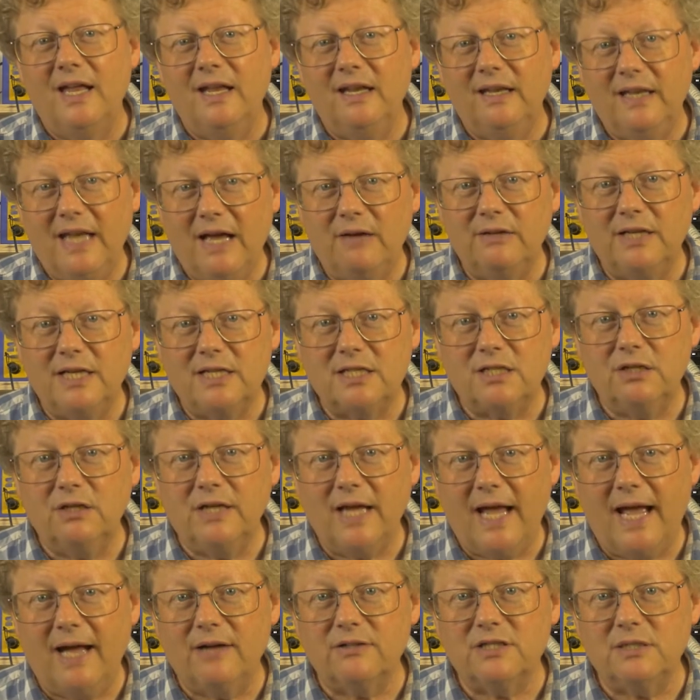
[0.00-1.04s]
Now let's look
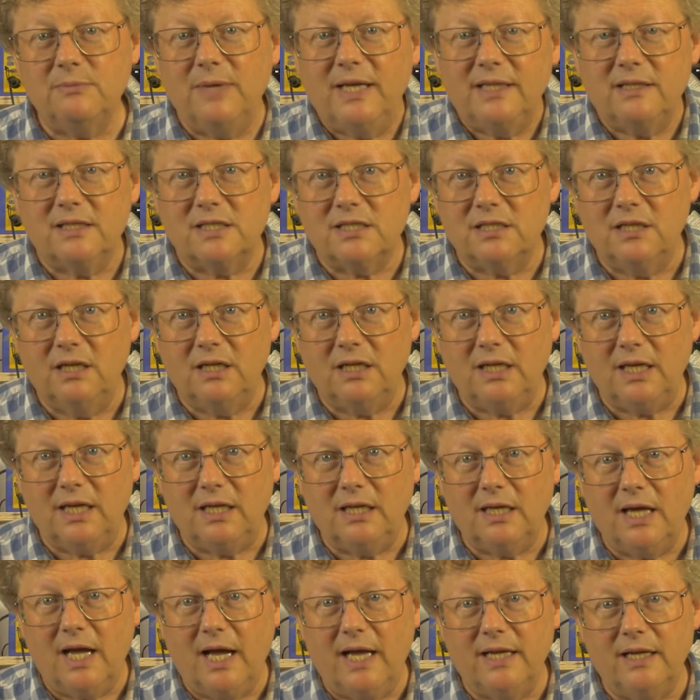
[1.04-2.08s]
at how to make the
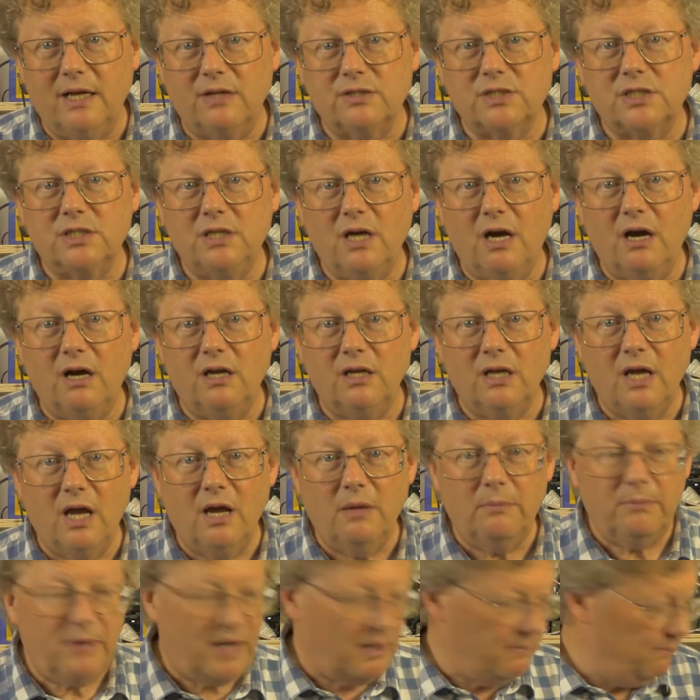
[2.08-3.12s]
circuit and I'll start
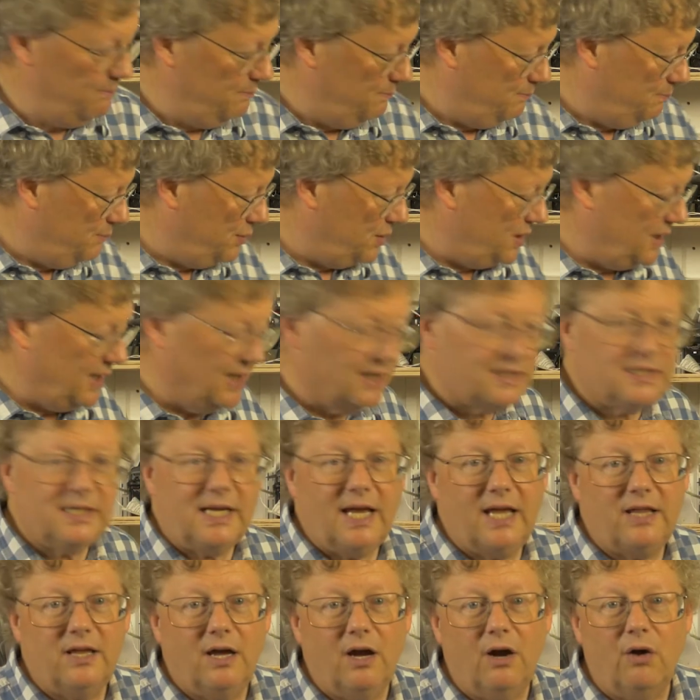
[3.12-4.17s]
by putting it
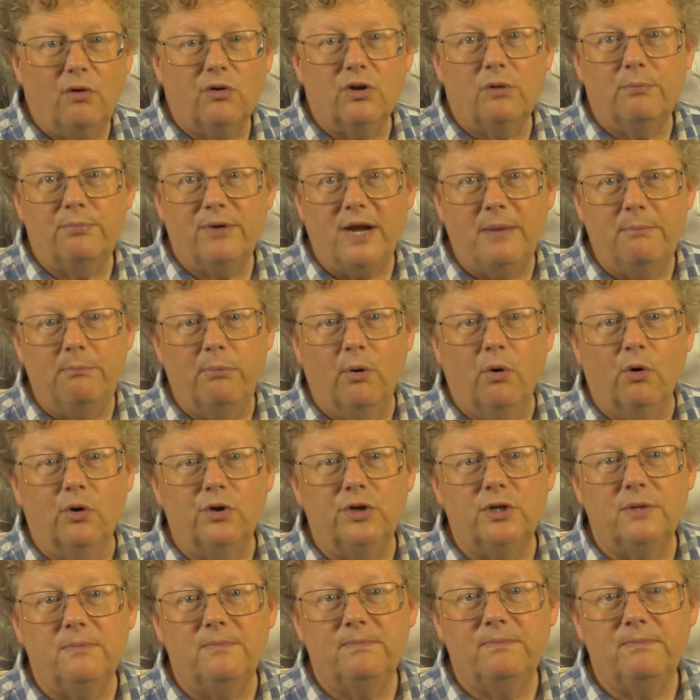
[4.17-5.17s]
together on a breadboard.